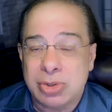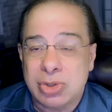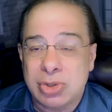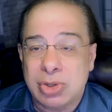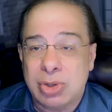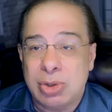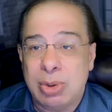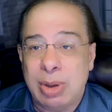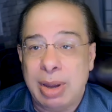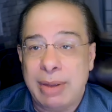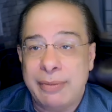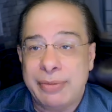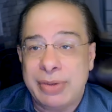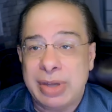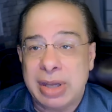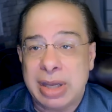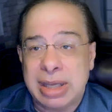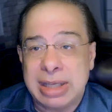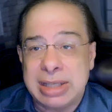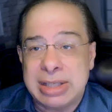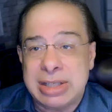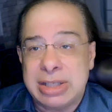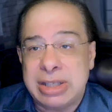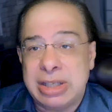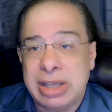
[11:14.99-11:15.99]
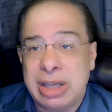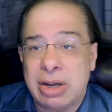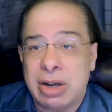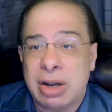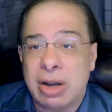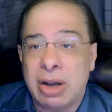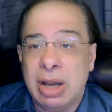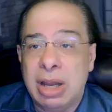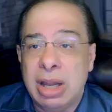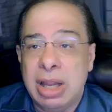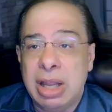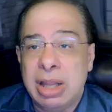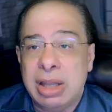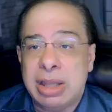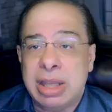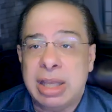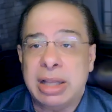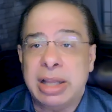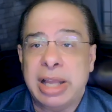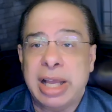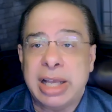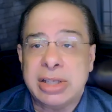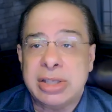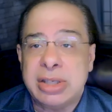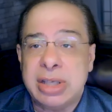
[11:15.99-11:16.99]
So you have to consider the
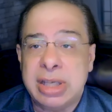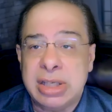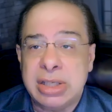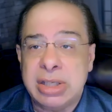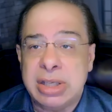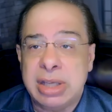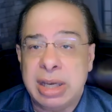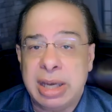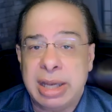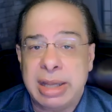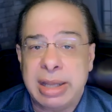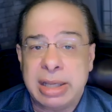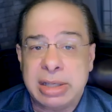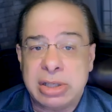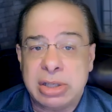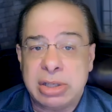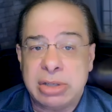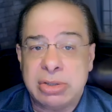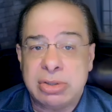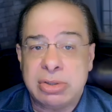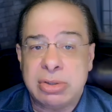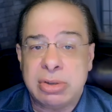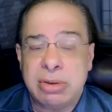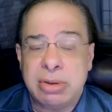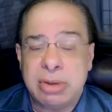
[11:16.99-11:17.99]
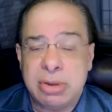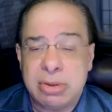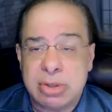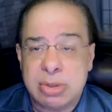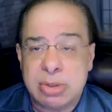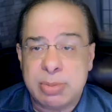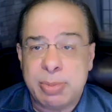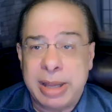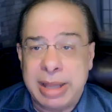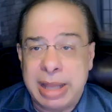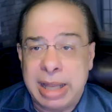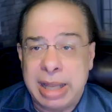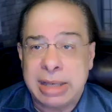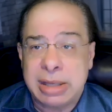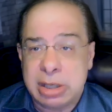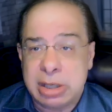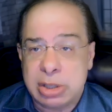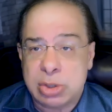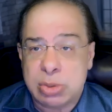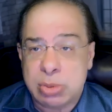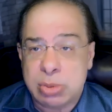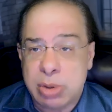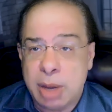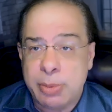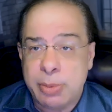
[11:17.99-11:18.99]
elasticity that's introduced by that
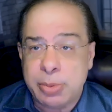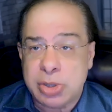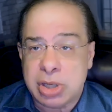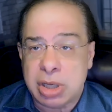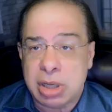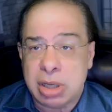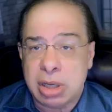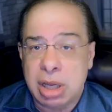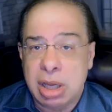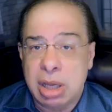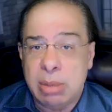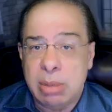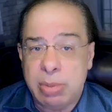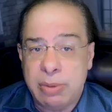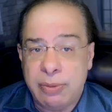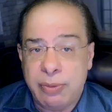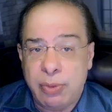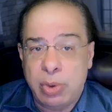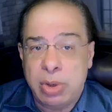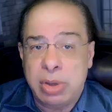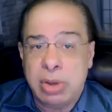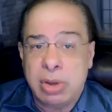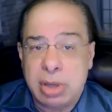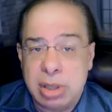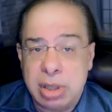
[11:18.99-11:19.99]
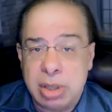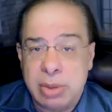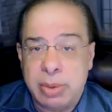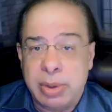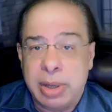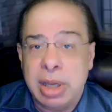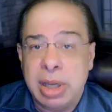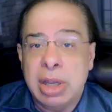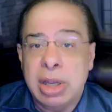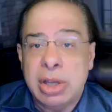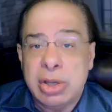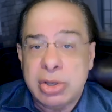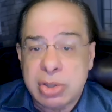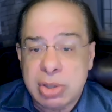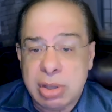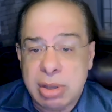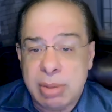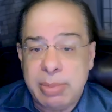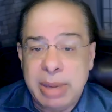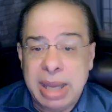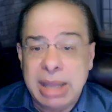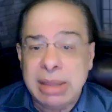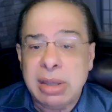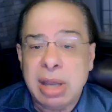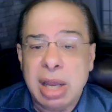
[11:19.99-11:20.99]
disruption before you can do it. So
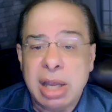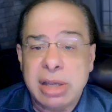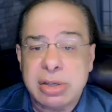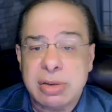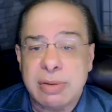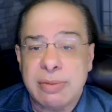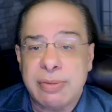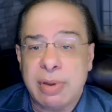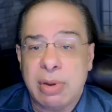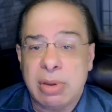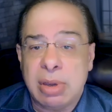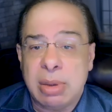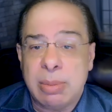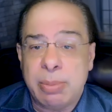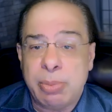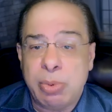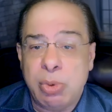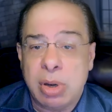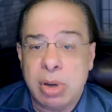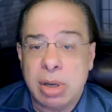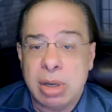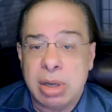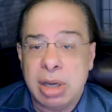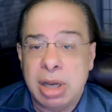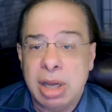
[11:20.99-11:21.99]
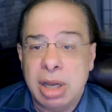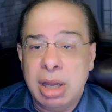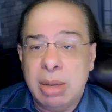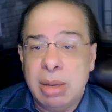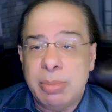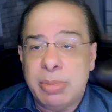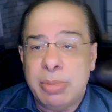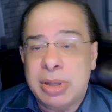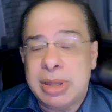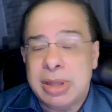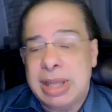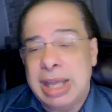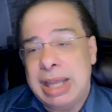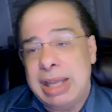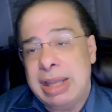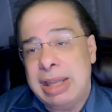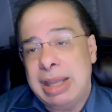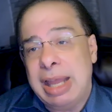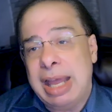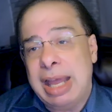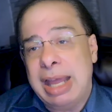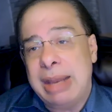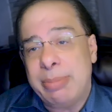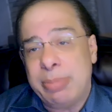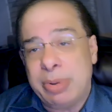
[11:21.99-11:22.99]
the math guys are very important, but then
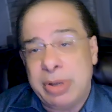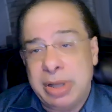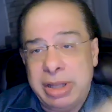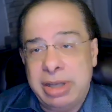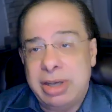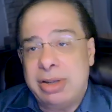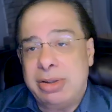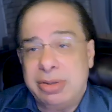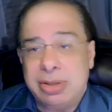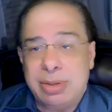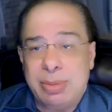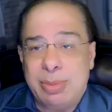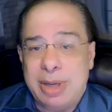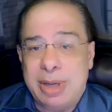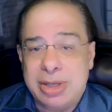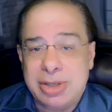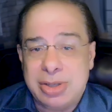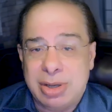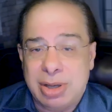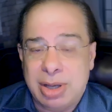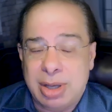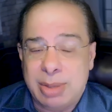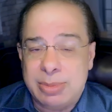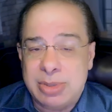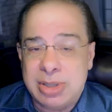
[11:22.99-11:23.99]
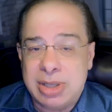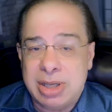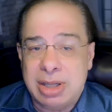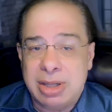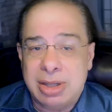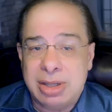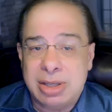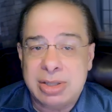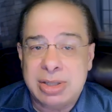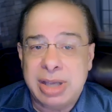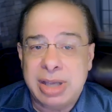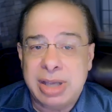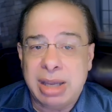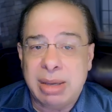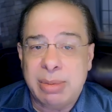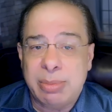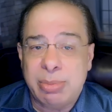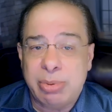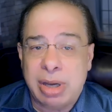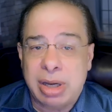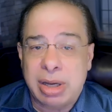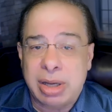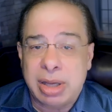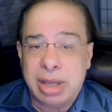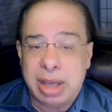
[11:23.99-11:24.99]
that political dimension comes in, the second
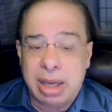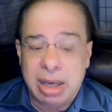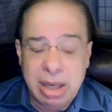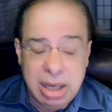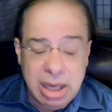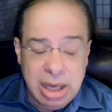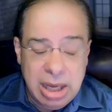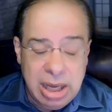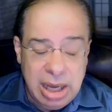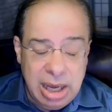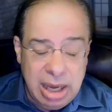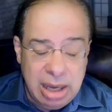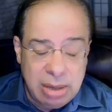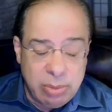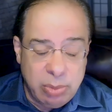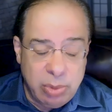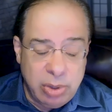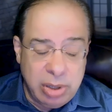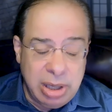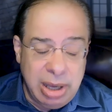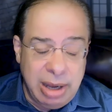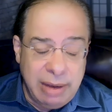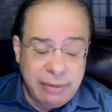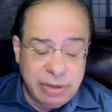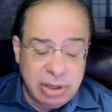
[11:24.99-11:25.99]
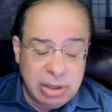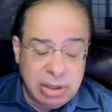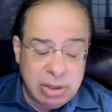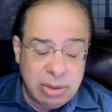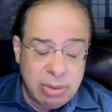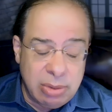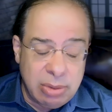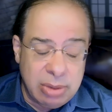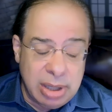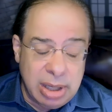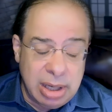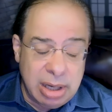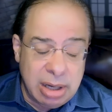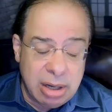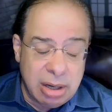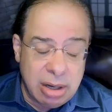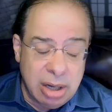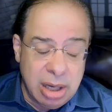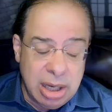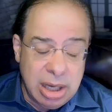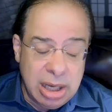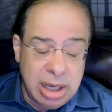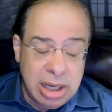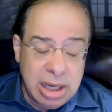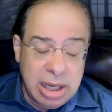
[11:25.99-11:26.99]
predicate. And what you have to do there
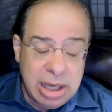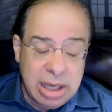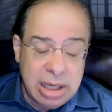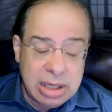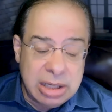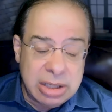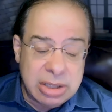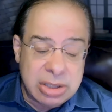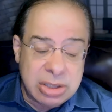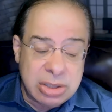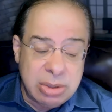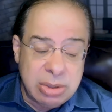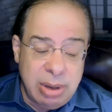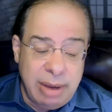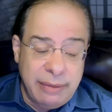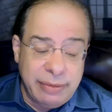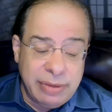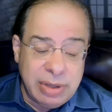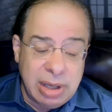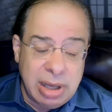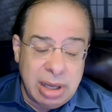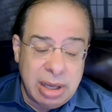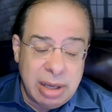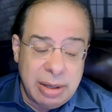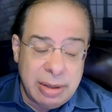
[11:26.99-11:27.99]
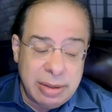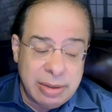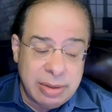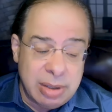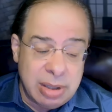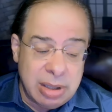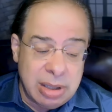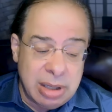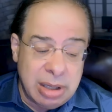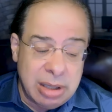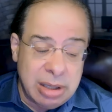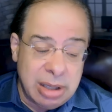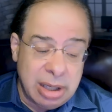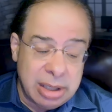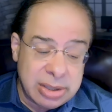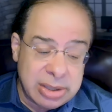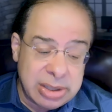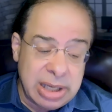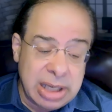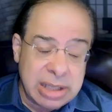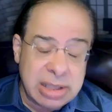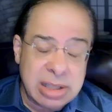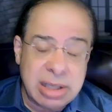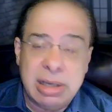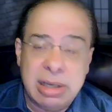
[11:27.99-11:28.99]
is you have to uh,
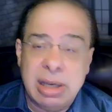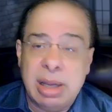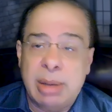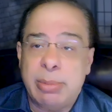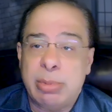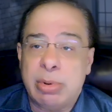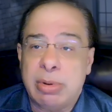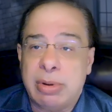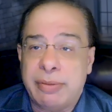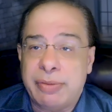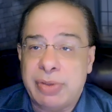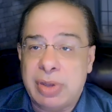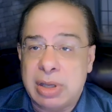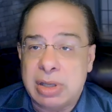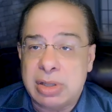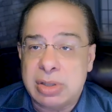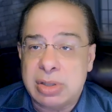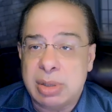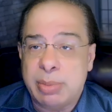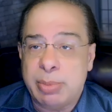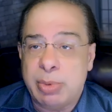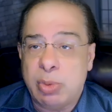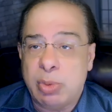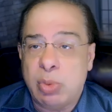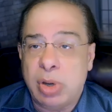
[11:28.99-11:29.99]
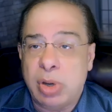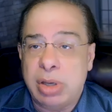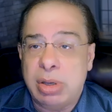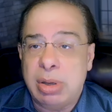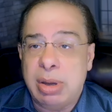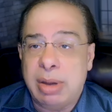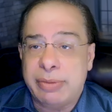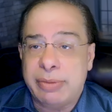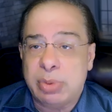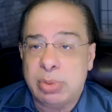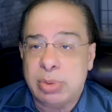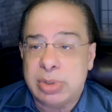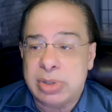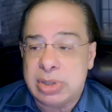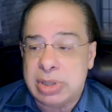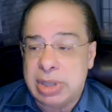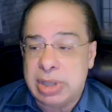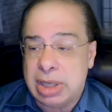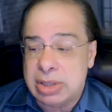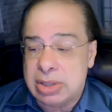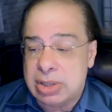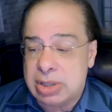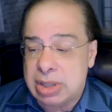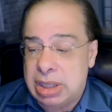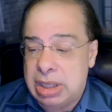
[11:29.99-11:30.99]
assess a number of things. Number one, you have to
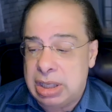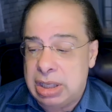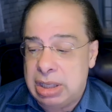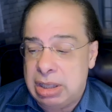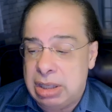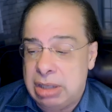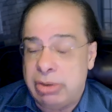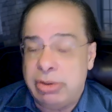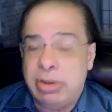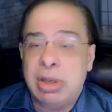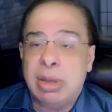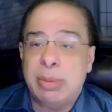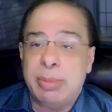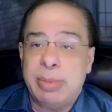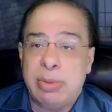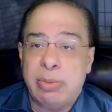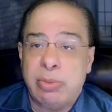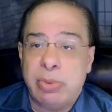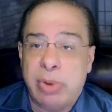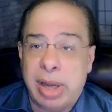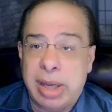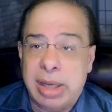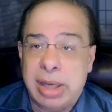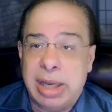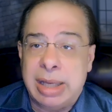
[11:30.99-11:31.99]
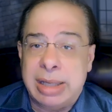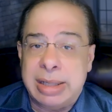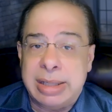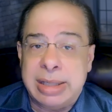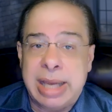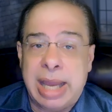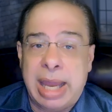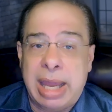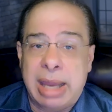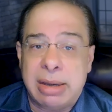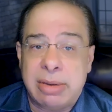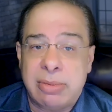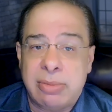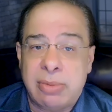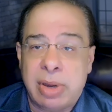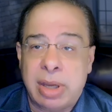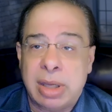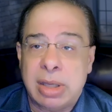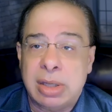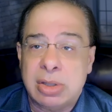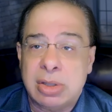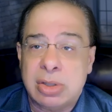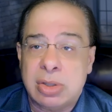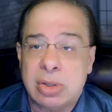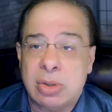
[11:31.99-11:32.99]
assess the, you know, you can be right and dead,
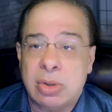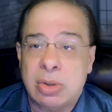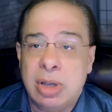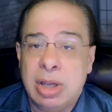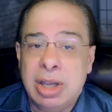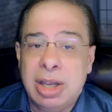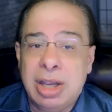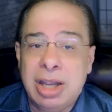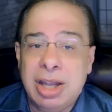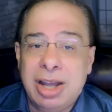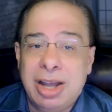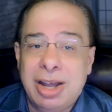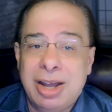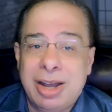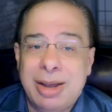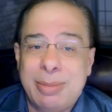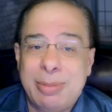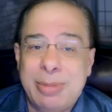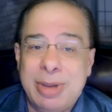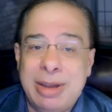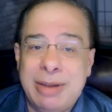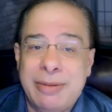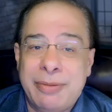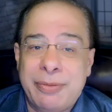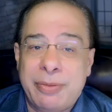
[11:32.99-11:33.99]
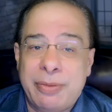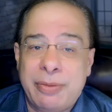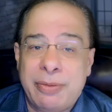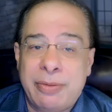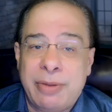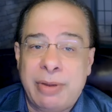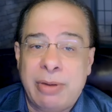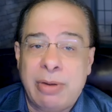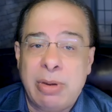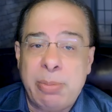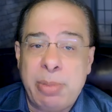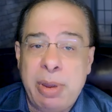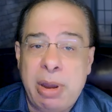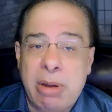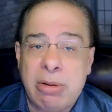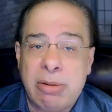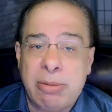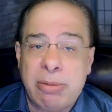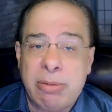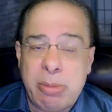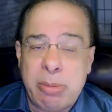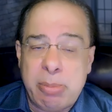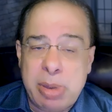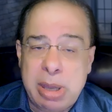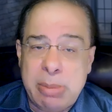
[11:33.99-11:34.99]
right? So um, if very
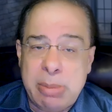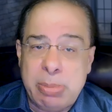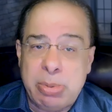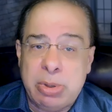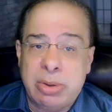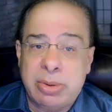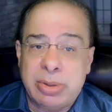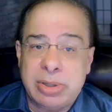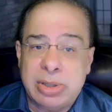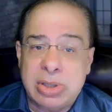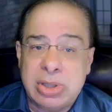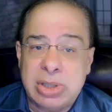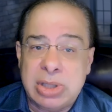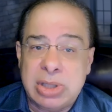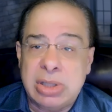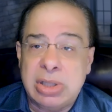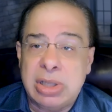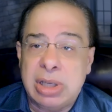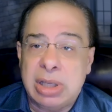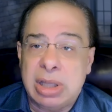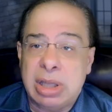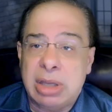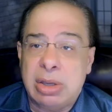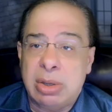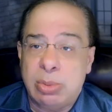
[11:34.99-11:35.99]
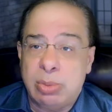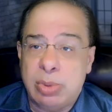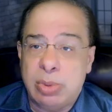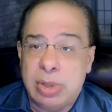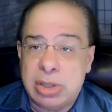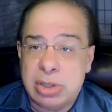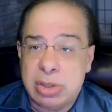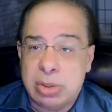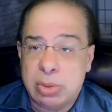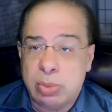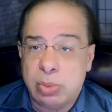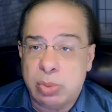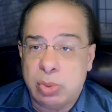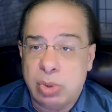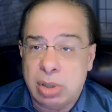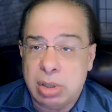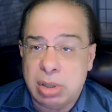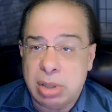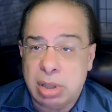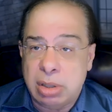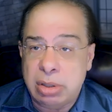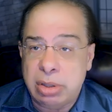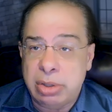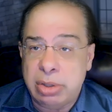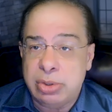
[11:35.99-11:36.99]
powerful people are insisting that you reach the wrong
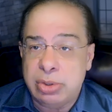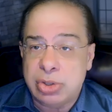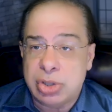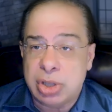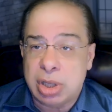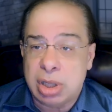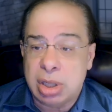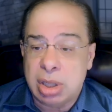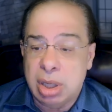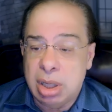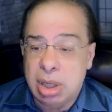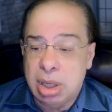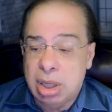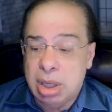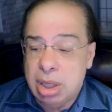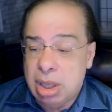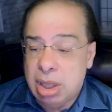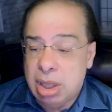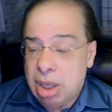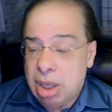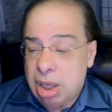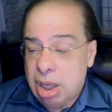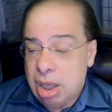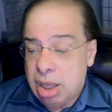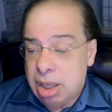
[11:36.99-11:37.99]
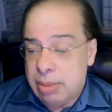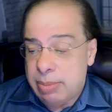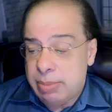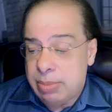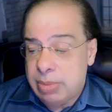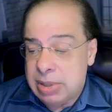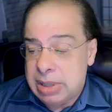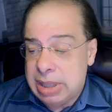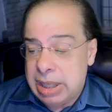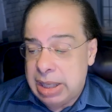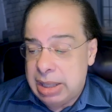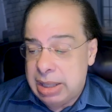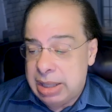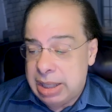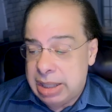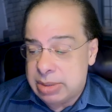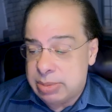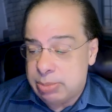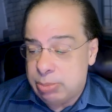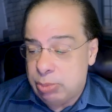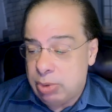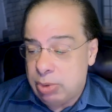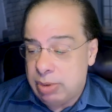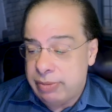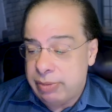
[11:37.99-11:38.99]
conclusion, um, that
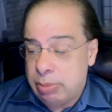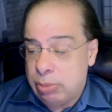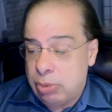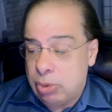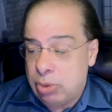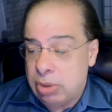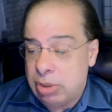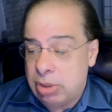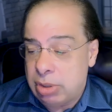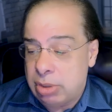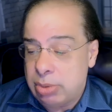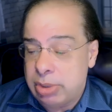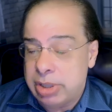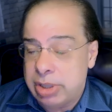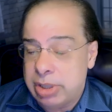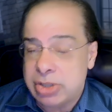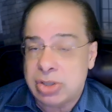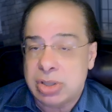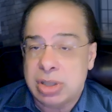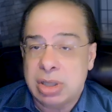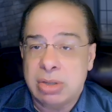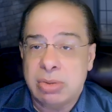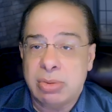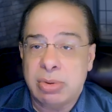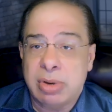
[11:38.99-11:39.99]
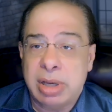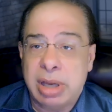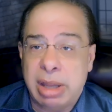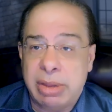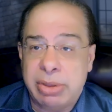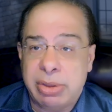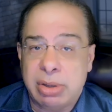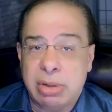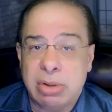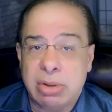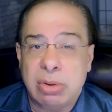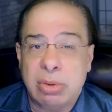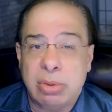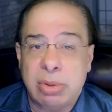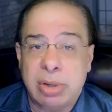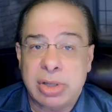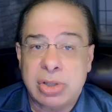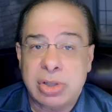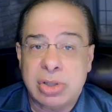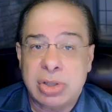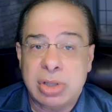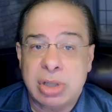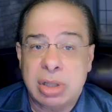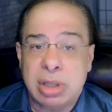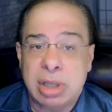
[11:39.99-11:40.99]
that's more of a moral question or an ethical
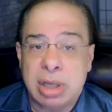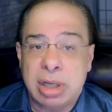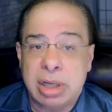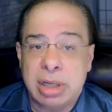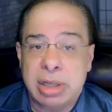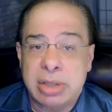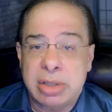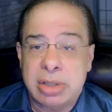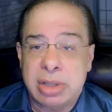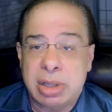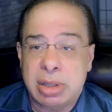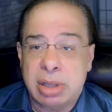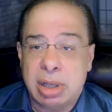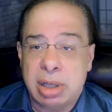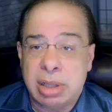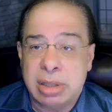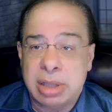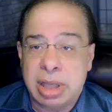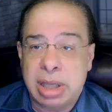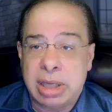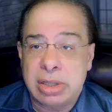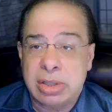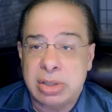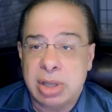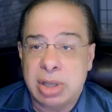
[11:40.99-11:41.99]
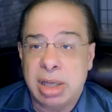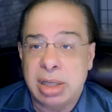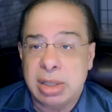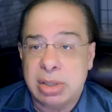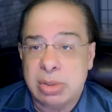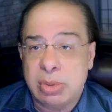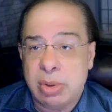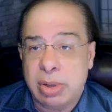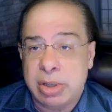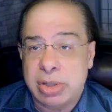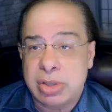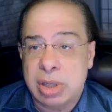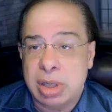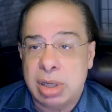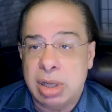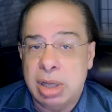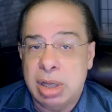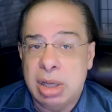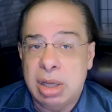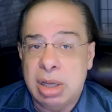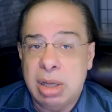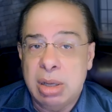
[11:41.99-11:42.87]
question than it is a, a, data science question.